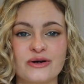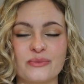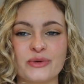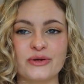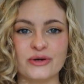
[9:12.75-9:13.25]

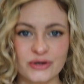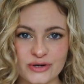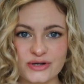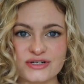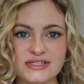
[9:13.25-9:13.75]
with your
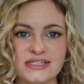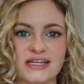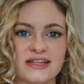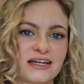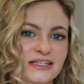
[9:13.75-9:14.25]
curls
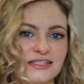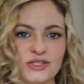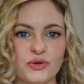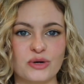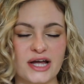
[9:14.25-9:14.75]
in a
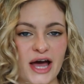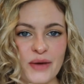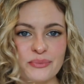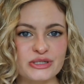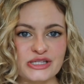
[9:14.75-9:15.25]
silk
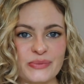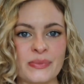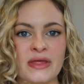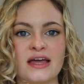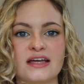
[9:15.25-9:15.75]
cap or
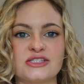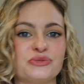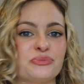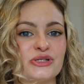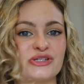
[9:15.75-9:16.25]
something
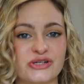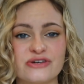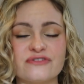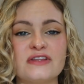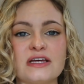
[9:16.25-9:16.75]
to
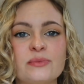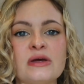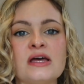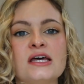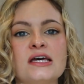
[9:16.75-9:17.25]
preserve
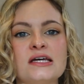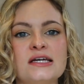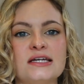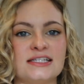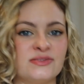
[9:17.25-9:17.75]
them,
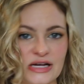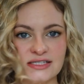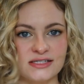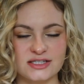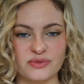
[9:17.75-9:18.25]
it's
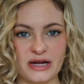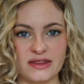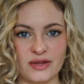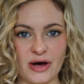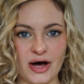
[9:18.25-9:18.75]
best not to break
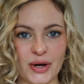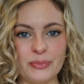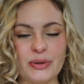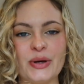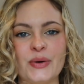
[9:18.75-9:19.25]
them
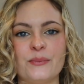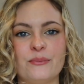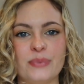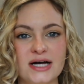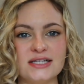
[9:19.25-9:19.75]
up.
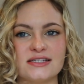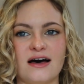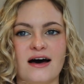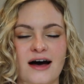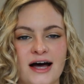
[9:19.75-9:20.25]
But
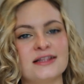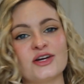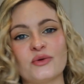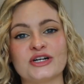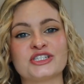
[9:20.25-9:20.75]
I
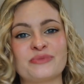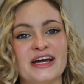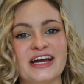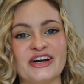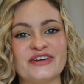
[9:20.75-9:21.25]
like washing
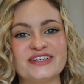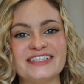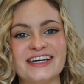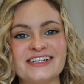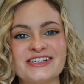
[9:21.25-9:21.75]
my hair every
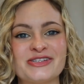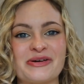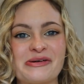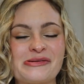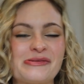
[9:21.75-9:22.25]
day,
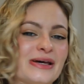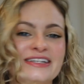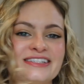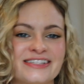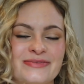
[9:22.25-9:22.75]
so
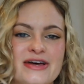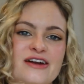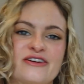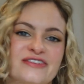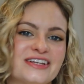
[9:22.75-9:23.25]
it doesn't
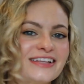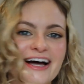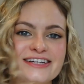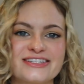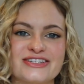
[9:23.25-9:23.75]
matter if it
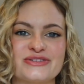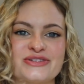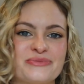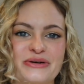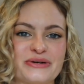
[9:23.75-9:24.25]
lasts till
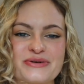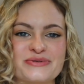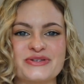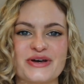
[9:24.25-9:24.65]
tomorrow.